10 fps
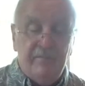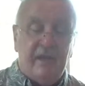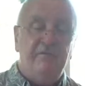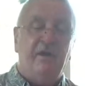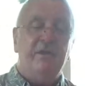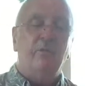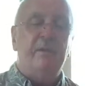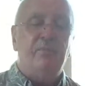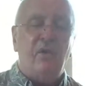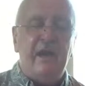And Father, we
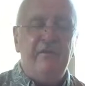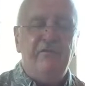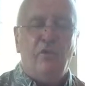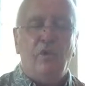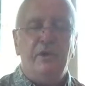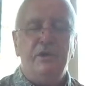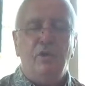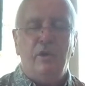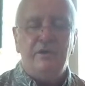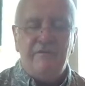pray for
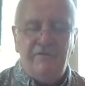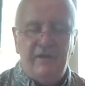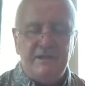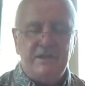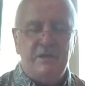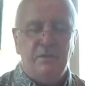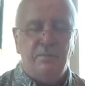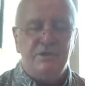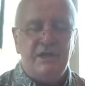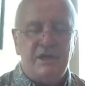your defense and your
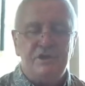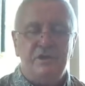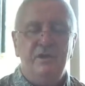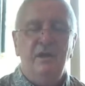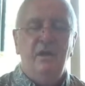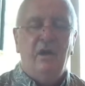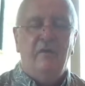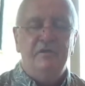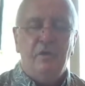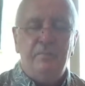protection
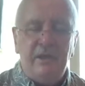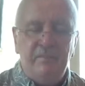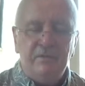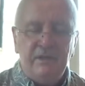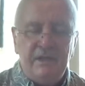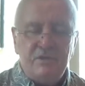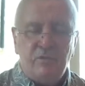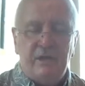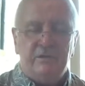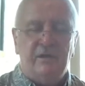of your people,
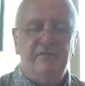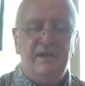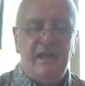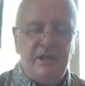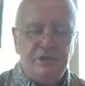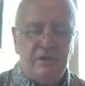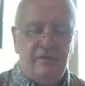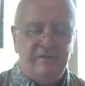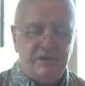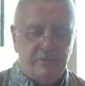Israel, of the nation
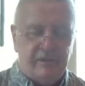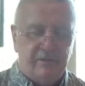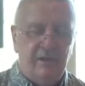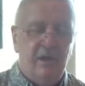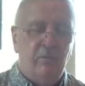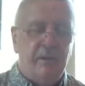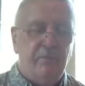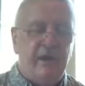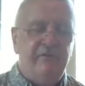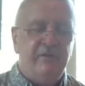of Israel. We
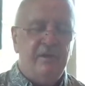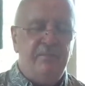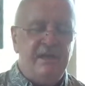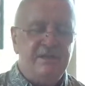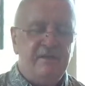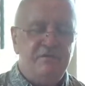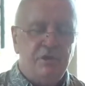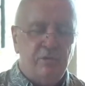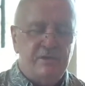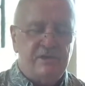pray for the peace of
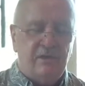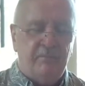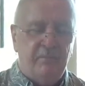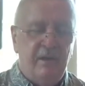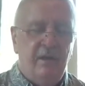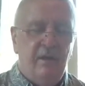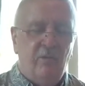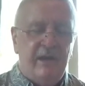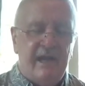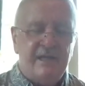Jerusalem.
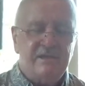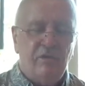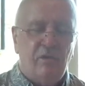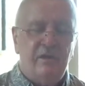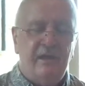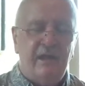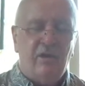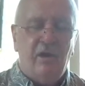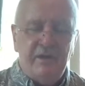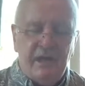We ask, Lord, that
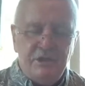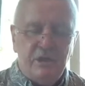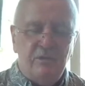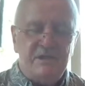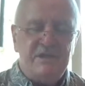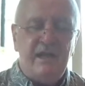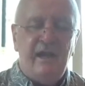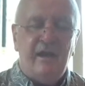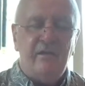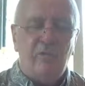our nation would stay
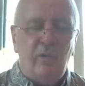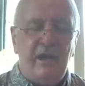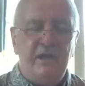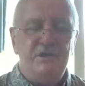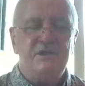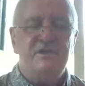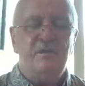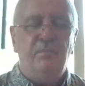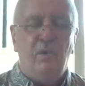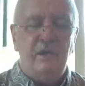out of their way and just
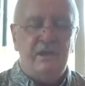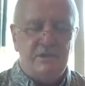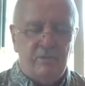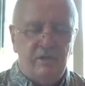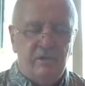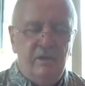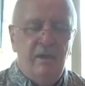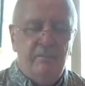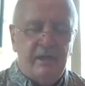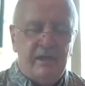support Israel
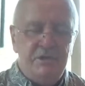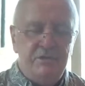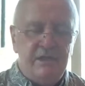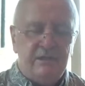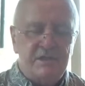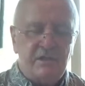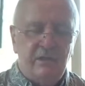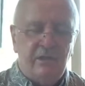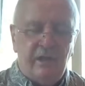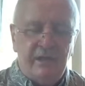because you tell us
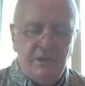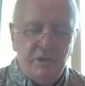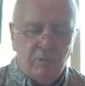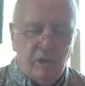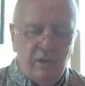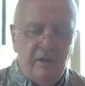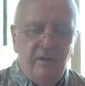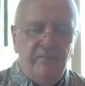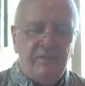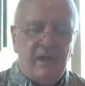clearly in your word
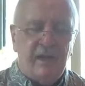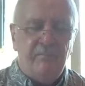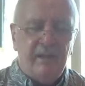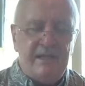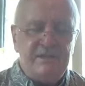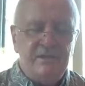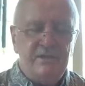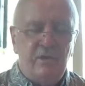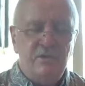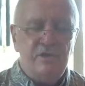God blesses
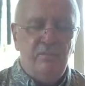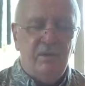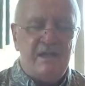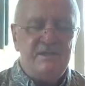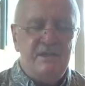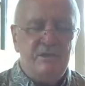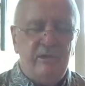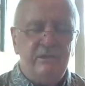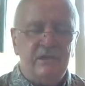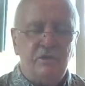those who bless
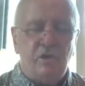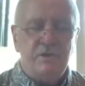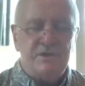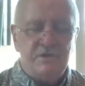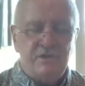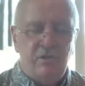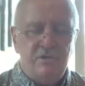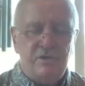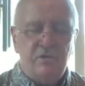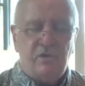Israel and curses
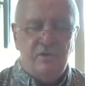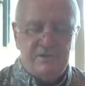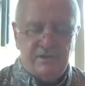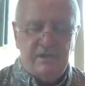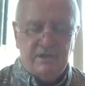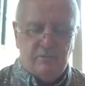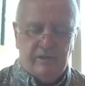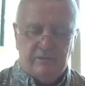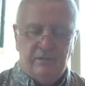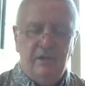those who curse
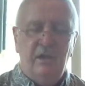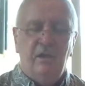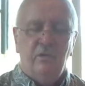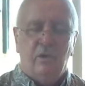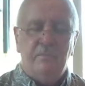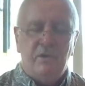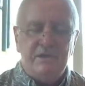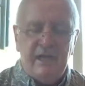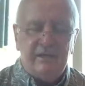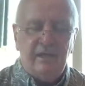Israel. Lord,
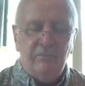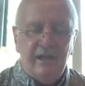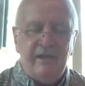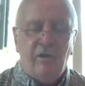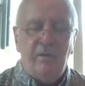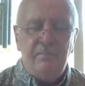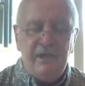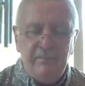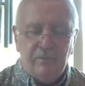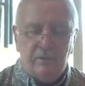protect them. Let our
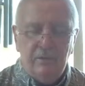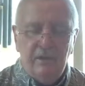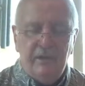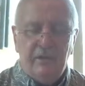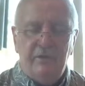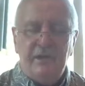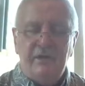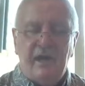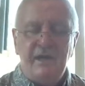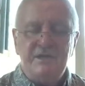people here in the
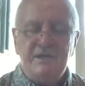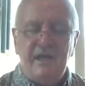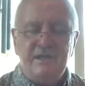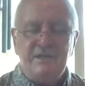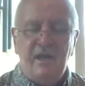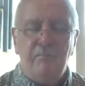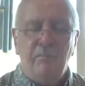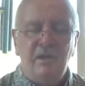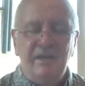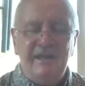United States not
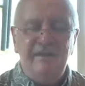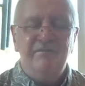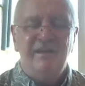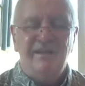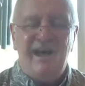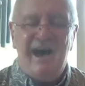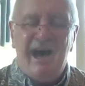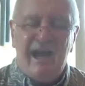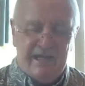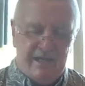believe the
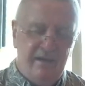lie.